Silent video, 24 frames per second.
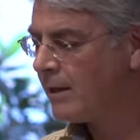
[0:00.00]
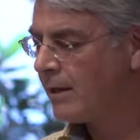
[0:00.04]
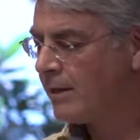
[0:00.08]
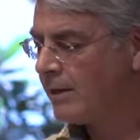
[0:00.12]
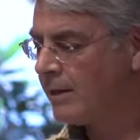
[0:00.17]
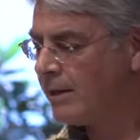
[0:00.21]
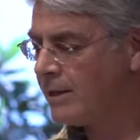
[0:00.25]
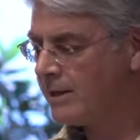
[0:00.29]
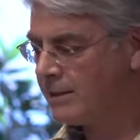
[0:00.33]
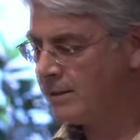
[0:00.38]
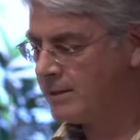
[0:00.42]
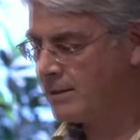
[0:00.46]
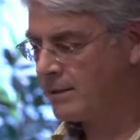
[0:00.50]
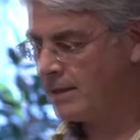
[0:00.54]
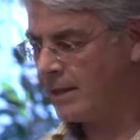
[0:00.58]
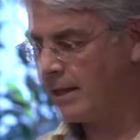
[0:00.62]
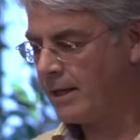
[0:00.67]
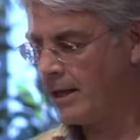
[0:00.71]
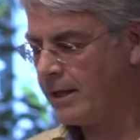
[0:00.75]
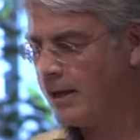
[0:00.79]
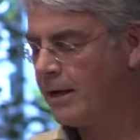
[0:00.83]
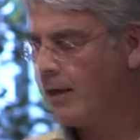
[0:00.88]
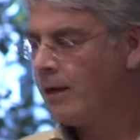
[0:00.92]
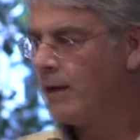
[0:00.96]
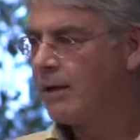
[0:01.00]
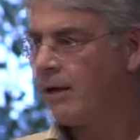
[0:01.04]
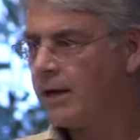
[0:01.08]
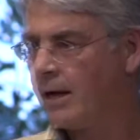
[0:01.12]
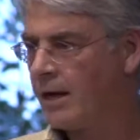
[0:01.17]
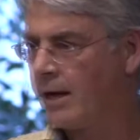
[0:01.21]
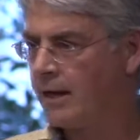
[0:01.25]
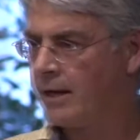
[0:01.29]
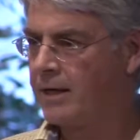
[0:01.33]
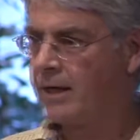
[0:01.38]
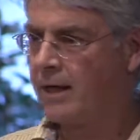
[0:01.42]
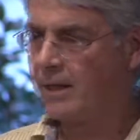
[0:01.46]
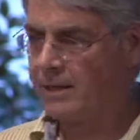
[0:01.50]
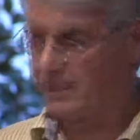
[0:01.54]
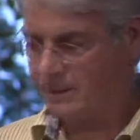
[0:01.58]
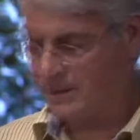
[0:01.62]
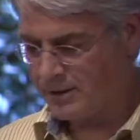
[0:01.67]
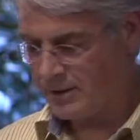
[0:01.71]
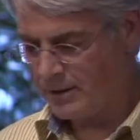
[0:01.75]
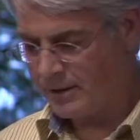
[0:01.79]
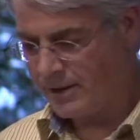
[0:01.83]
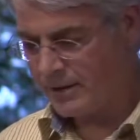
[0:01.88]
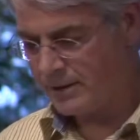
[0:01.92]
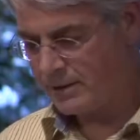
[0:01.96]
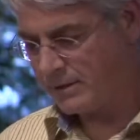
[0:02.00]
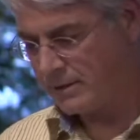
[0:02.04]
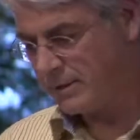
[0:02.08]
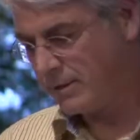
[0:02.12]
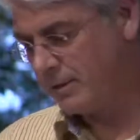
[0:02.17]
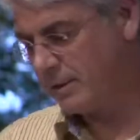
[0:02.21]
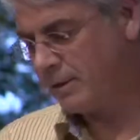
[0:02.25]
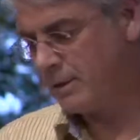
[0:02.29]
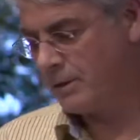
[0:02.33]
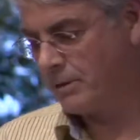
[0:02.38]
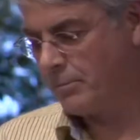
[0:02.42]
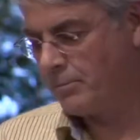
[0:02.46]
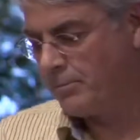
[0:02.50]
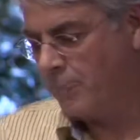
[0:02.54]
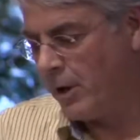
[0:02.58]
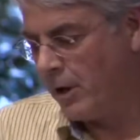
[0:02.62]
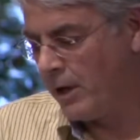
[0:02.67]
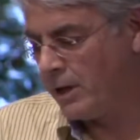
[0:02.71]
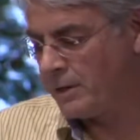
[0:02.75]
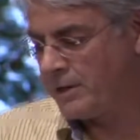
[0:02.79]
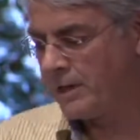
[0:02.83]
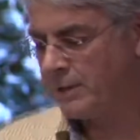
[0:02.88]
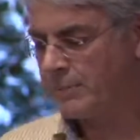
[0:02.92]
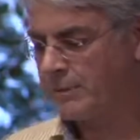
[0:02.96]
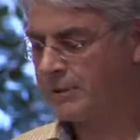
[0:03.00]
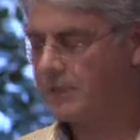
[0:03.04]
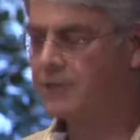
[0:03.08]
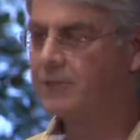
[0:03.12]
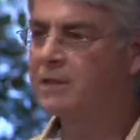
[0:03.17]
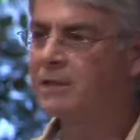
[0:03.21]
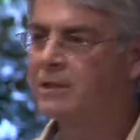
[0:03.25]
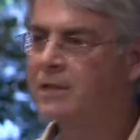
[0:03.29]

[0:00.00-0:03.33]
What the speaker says: This is a policy which is